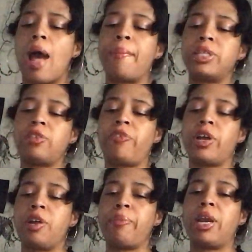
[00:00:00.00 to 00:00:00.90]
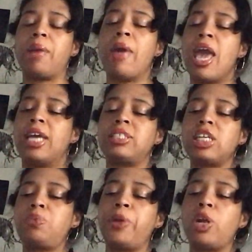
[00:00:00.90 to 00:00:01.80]
I'm about to fuck your money up. It's
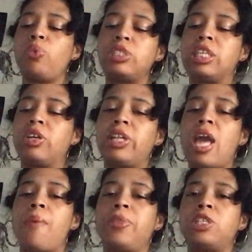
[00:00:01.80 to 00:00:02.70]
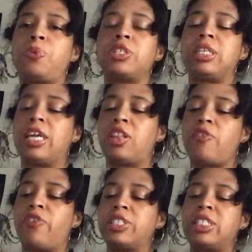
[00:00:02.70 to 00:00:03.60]
like spirit was literally helping this person get their
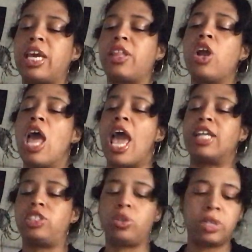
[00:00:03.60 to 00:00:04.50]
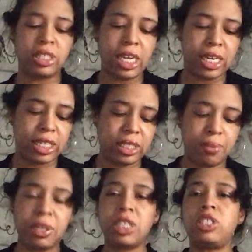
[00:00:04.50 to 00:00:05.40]
funds together. And as soon as they did
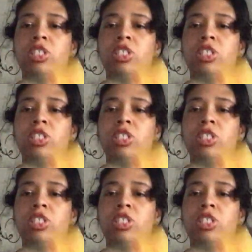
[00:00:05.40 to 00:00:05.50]
something